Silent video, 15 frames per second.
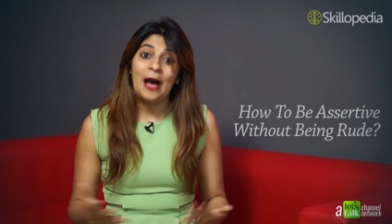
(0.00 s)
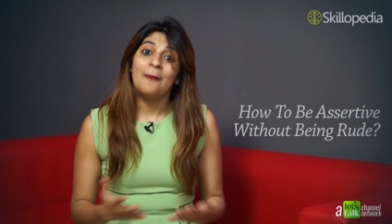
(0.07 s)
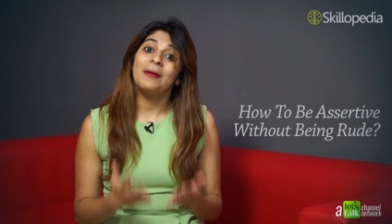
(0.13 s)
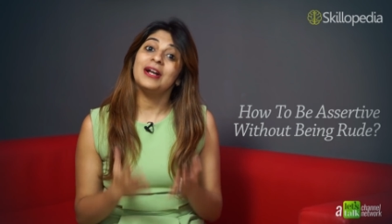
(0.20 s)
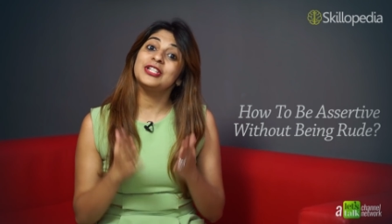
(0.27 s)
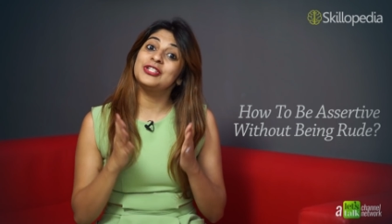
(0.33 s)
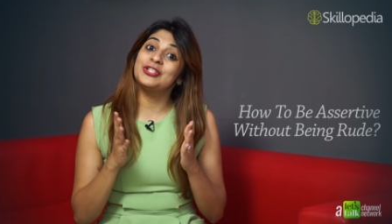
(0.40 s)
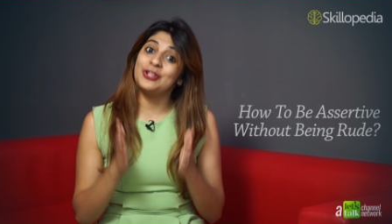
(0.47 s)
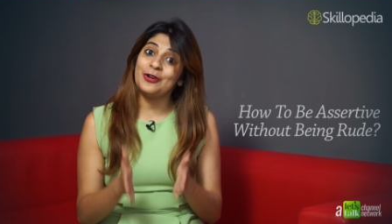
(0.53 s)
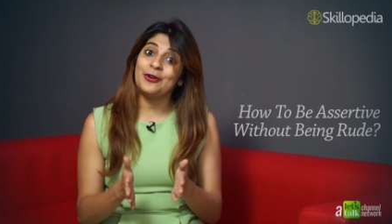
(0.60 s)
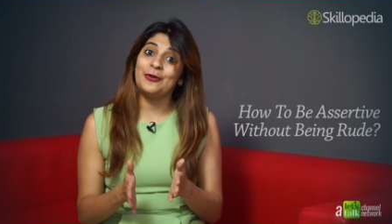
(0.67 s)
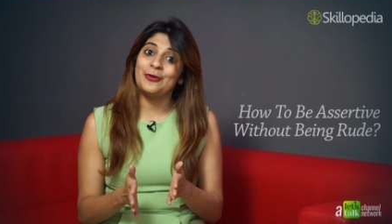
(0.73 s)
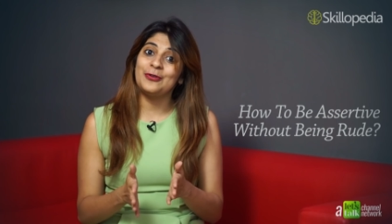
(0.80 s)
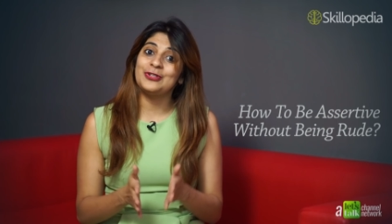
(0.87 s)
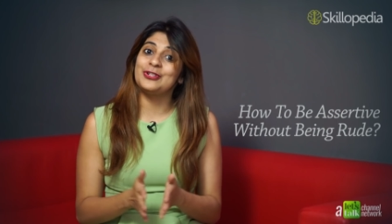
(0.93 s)
But
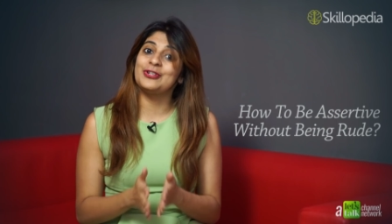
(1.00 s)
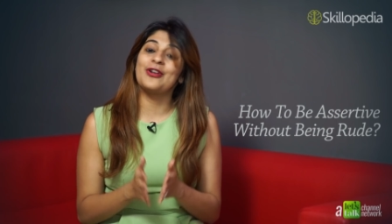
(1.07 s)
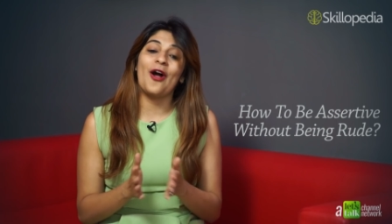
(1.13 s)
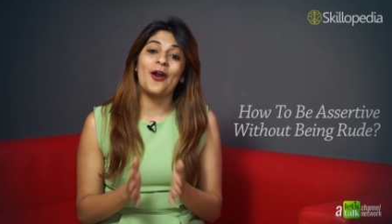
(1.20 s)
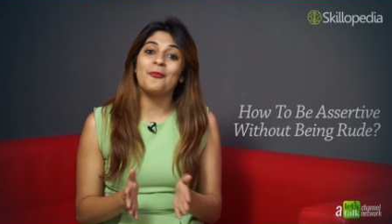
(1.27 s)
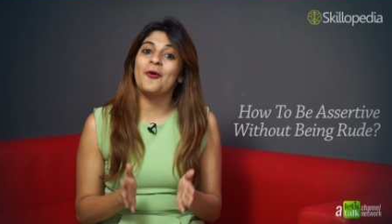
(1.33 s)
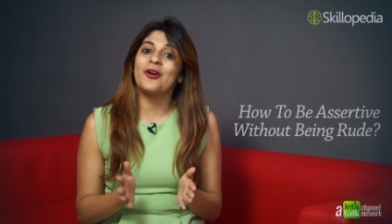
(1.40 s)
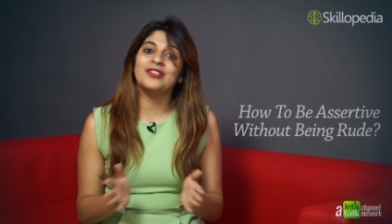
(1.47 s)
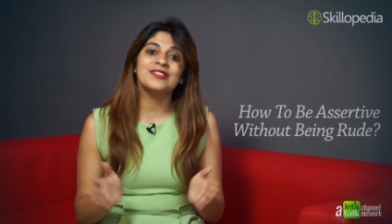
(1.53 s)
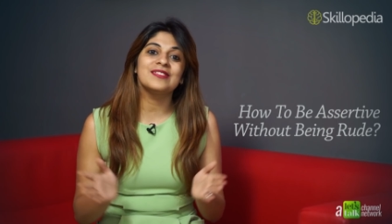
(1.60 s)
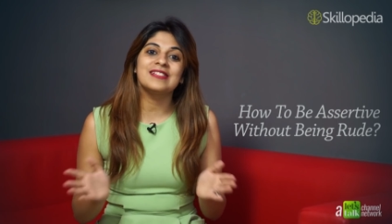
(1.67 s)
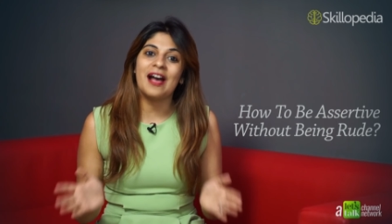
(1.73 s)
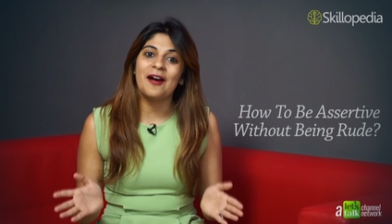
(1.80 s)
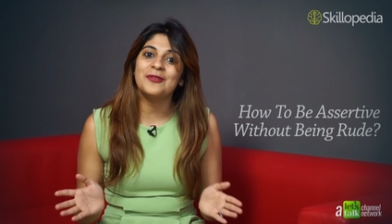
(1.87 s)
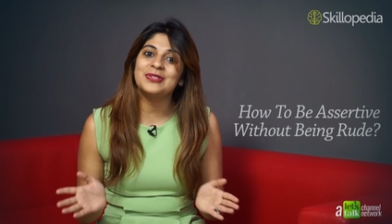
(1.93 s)
you do not want to
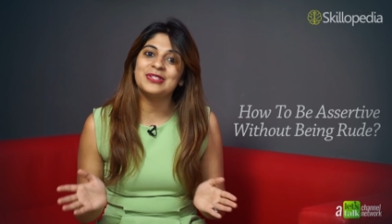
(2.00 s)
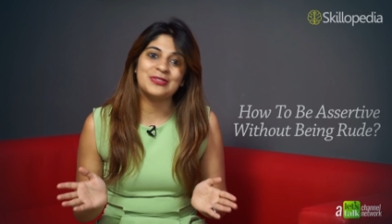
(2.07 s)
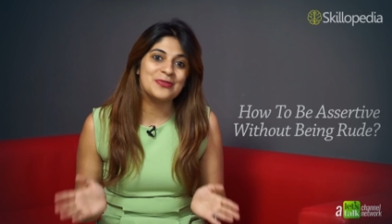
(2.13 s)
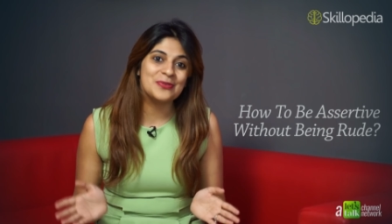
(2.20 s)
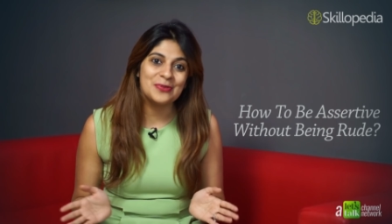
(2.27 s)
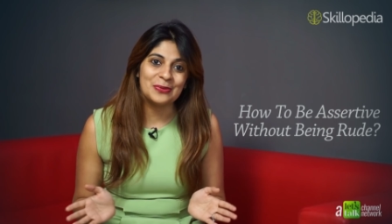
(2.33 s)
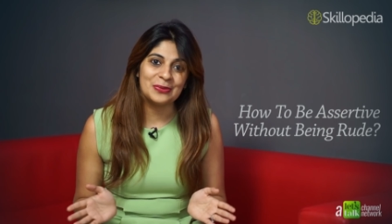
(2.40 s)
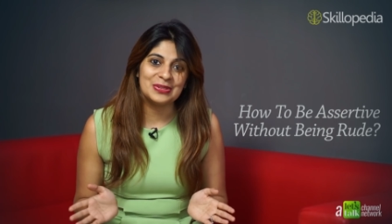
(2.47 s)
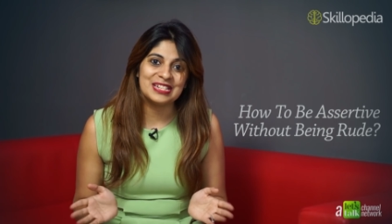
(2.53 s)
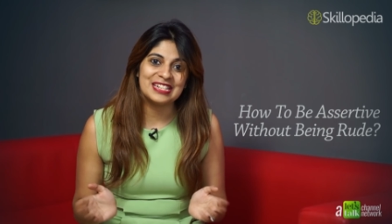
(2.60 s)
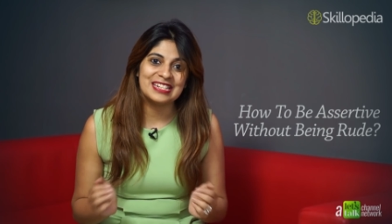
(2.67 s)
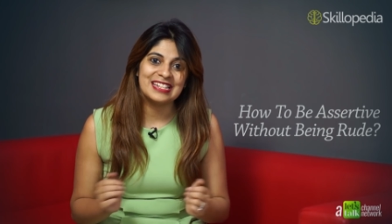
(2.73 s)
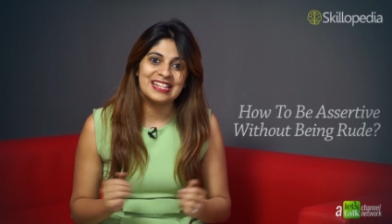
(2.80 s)
sound rude.